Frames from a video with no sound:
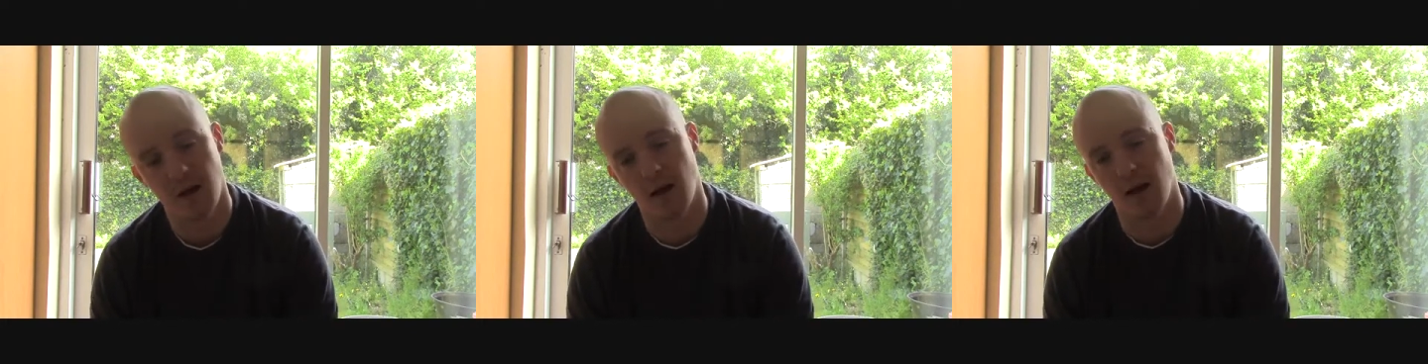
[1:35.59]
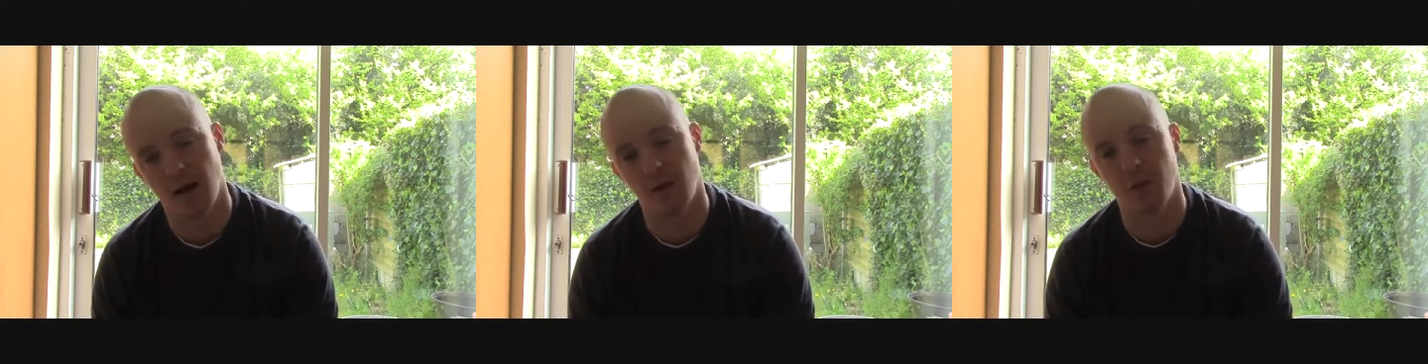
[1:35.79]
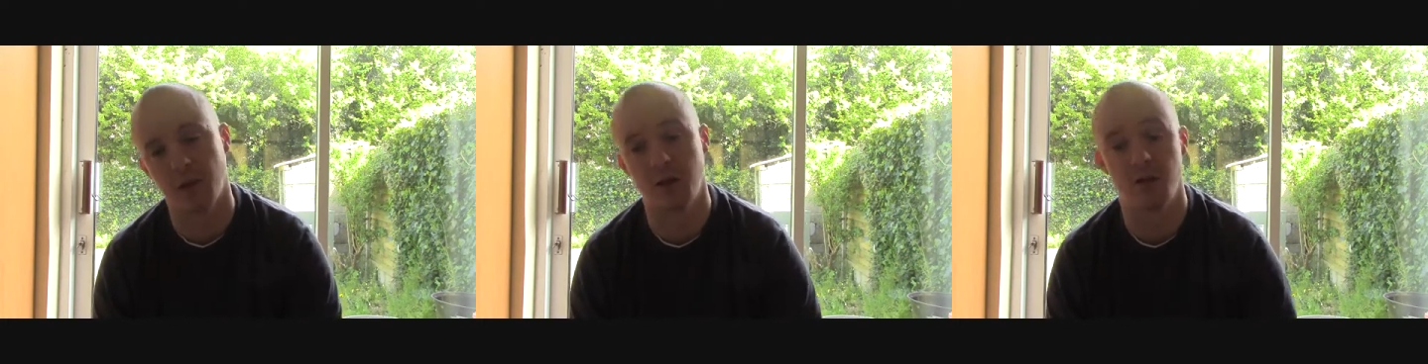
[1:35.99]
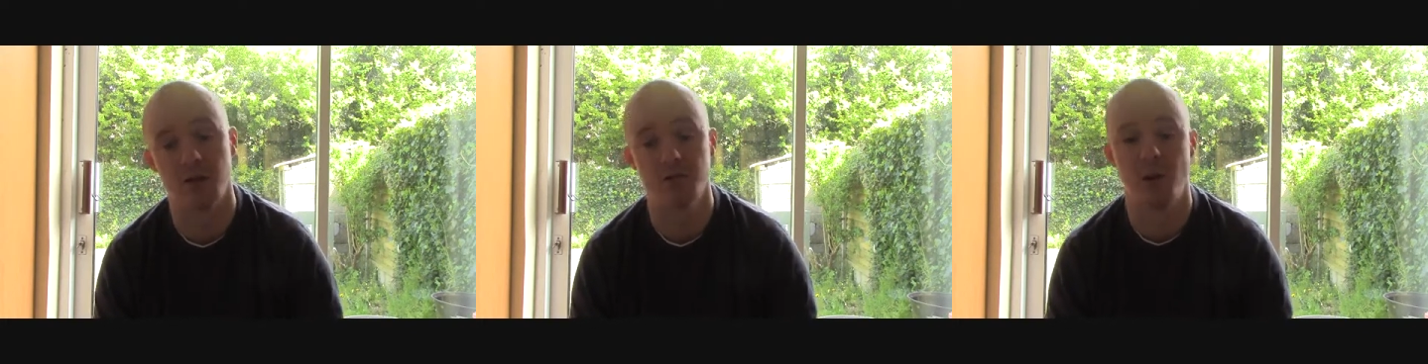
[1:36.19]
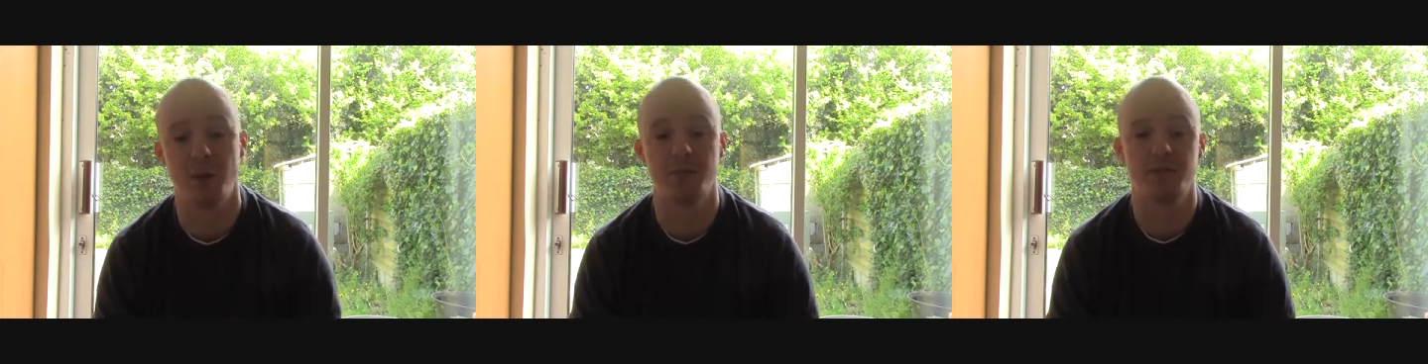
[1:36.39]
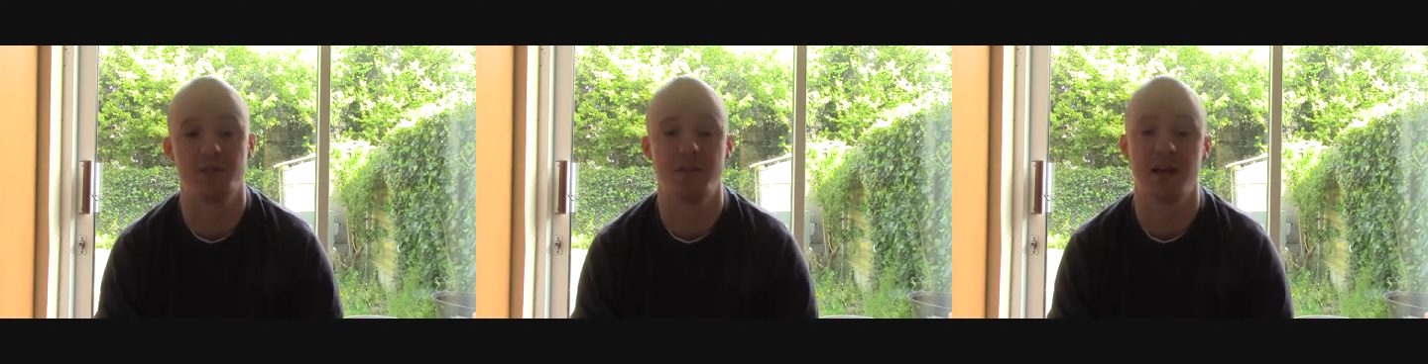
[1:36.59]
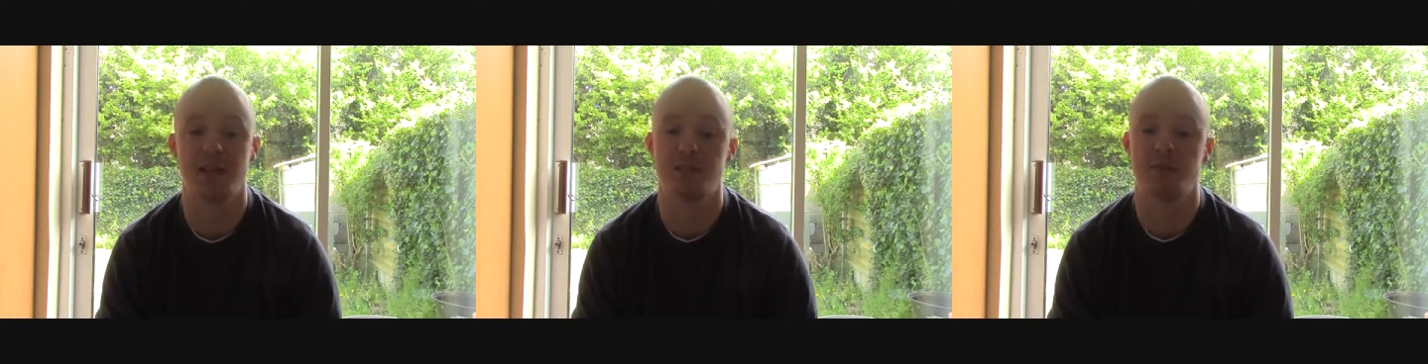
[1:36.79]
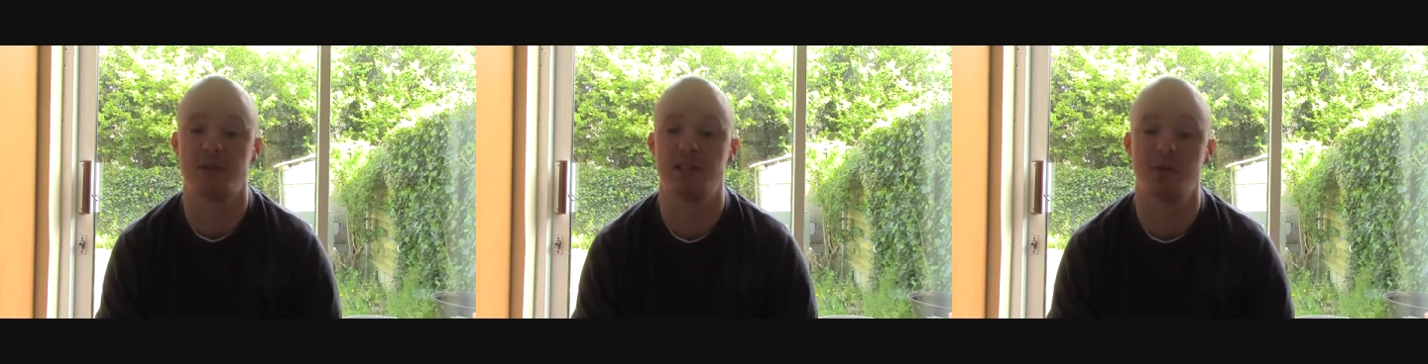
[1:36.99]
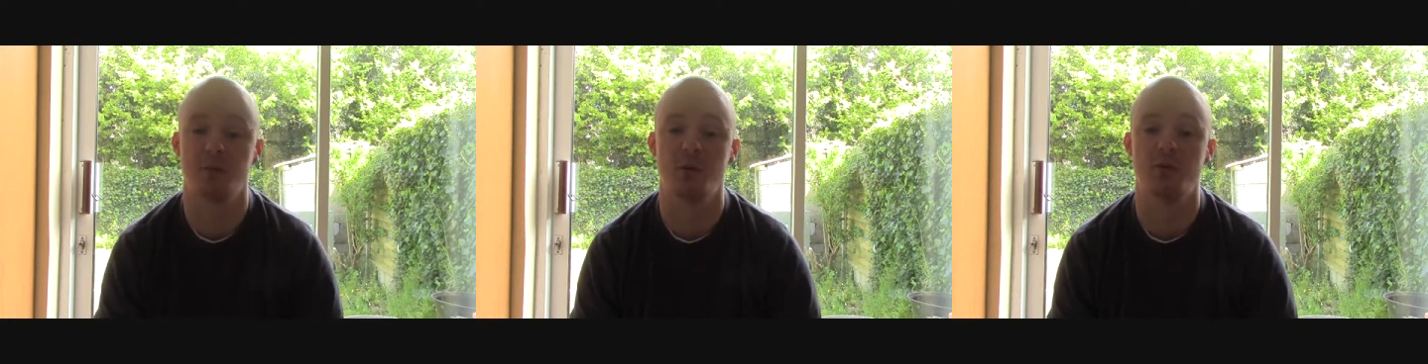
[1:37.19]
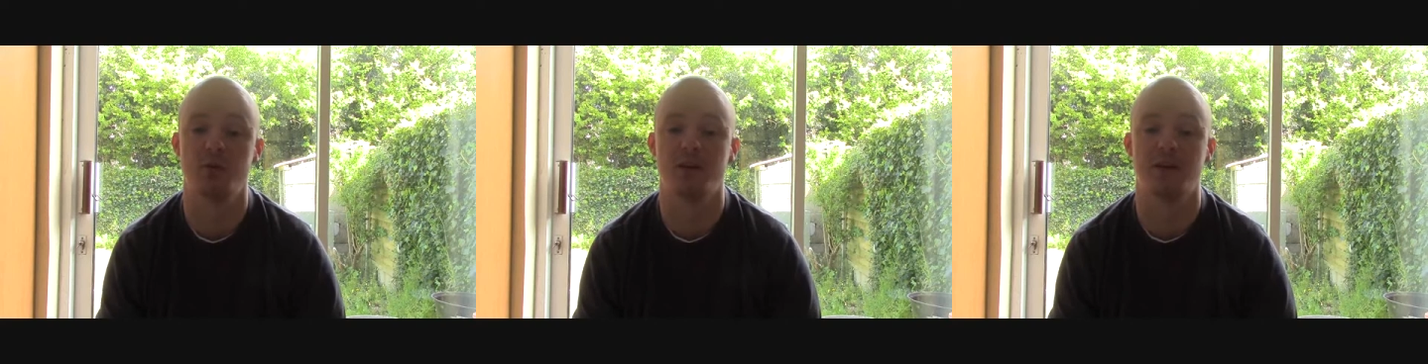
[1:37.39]
We encourage members of the LGBT
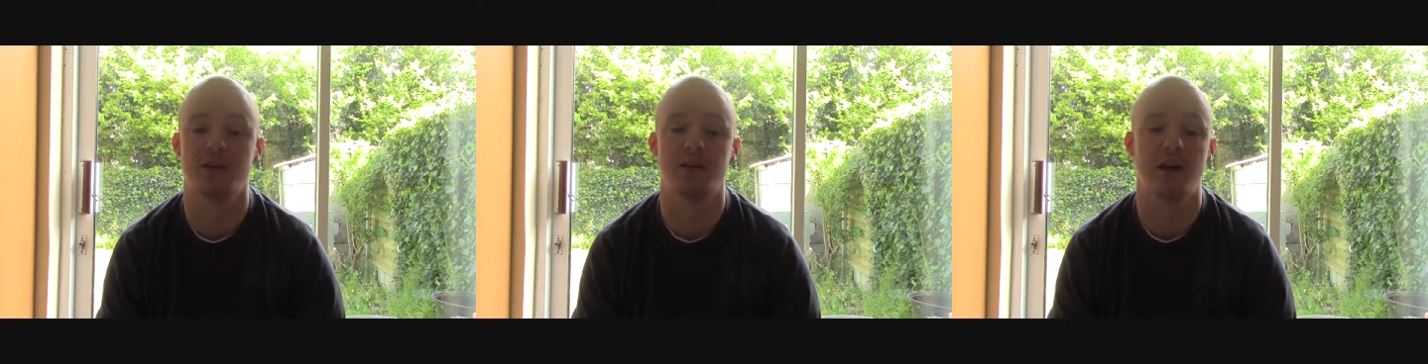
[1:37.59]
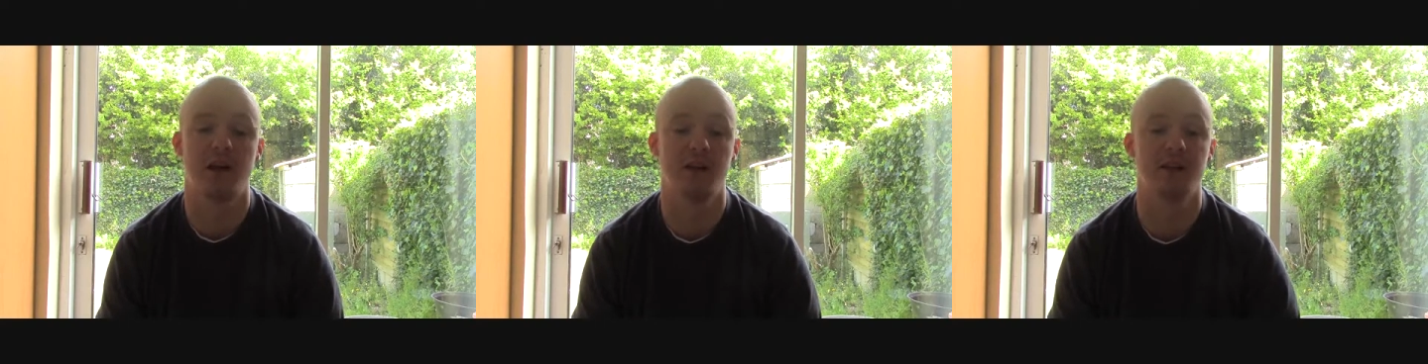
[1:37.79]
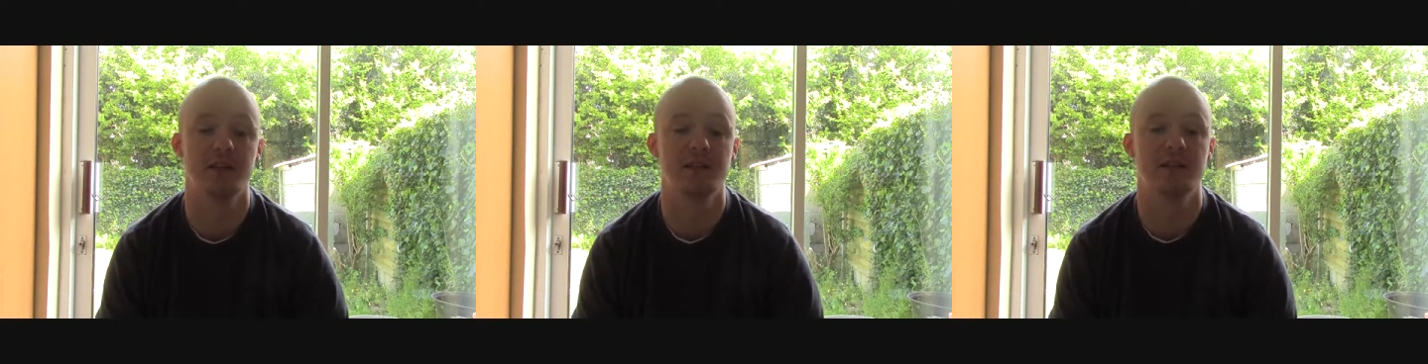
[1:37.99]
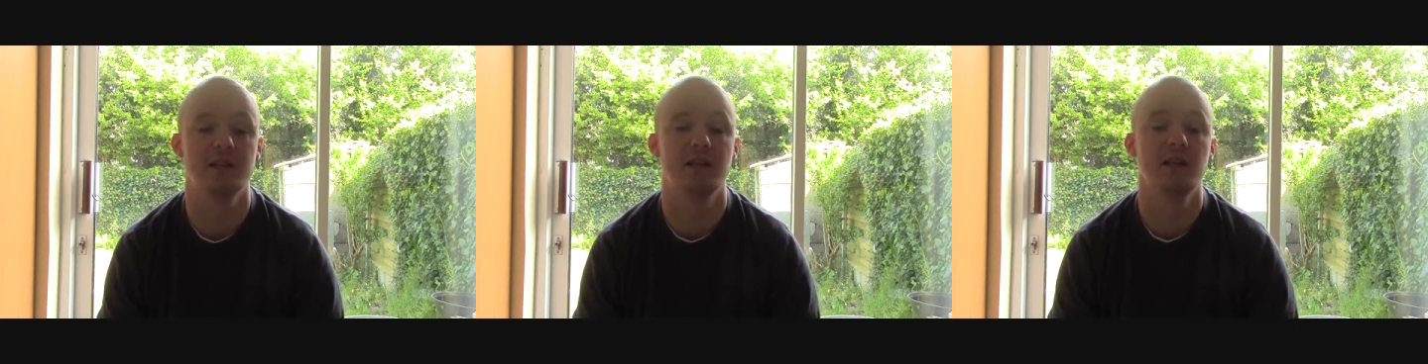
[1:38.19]
movement and their allies